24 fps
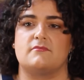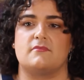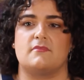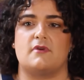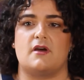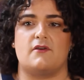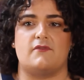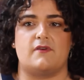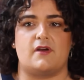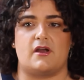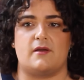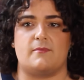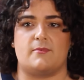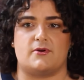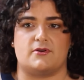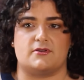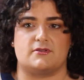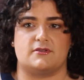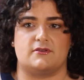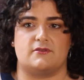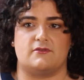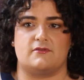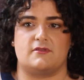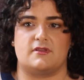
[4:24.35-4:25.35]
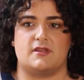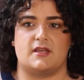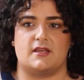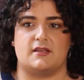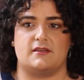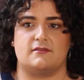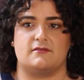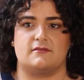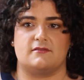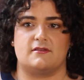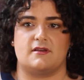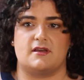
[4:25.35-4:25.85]
a very personal thing.
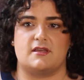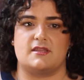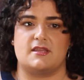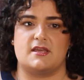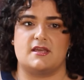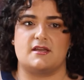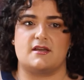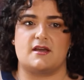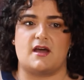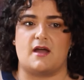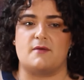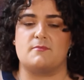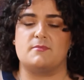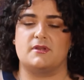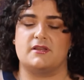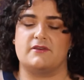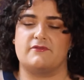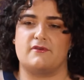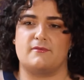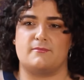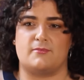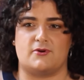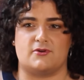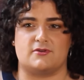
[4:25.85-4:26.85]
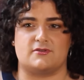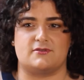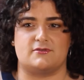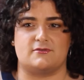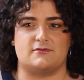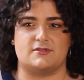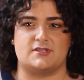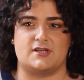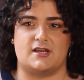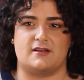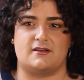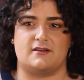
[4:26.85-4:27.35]
I believe in personal
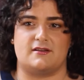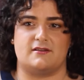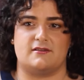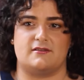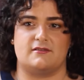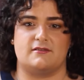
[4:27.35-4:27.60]
gender.